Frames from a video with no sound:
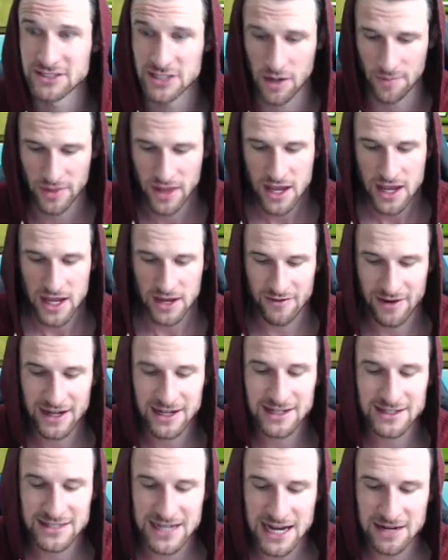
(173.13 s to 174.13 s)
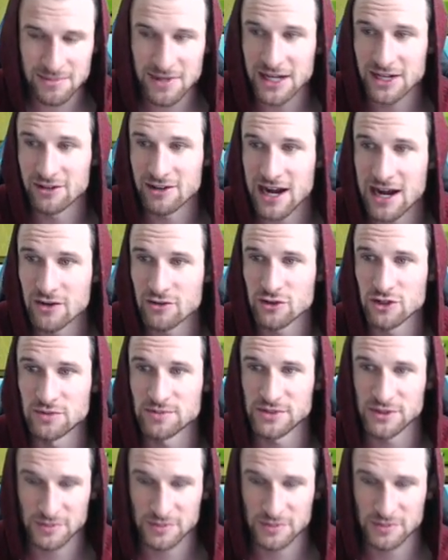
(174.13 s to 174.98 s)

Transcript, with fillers: So if I get attacked by ground troops,